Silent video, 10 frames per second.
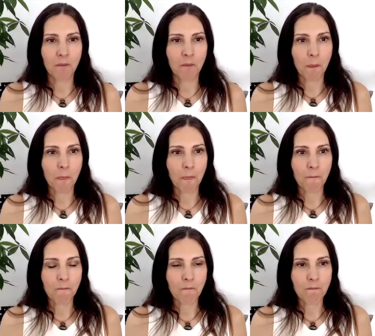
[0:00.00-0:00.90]

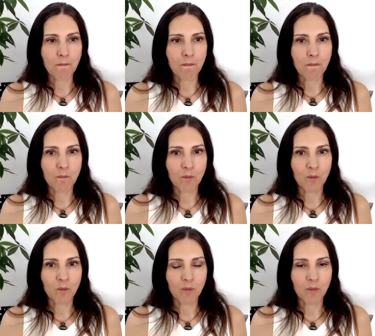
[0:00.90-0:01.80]

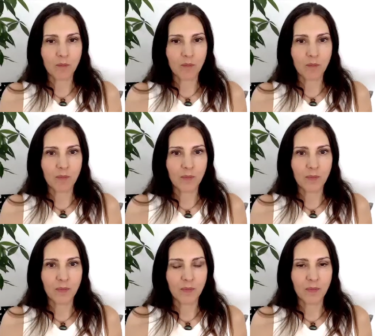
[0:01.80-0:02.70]

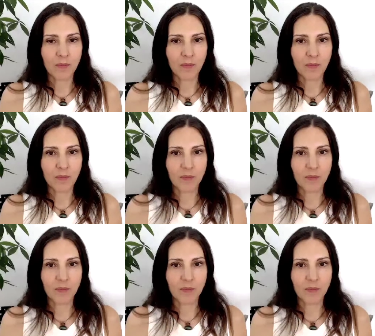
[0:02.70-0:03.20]
Nothing is said.